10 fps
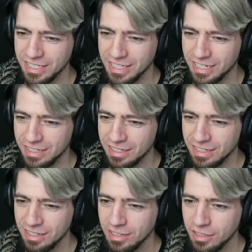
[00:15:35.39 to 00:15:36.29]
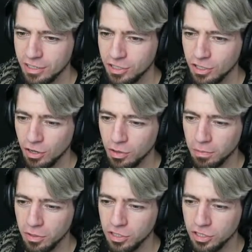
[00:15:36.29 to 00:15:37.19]
and then, you know, the
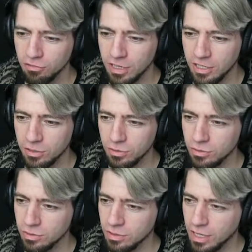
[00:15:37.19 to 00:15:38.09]
bosses are really cool.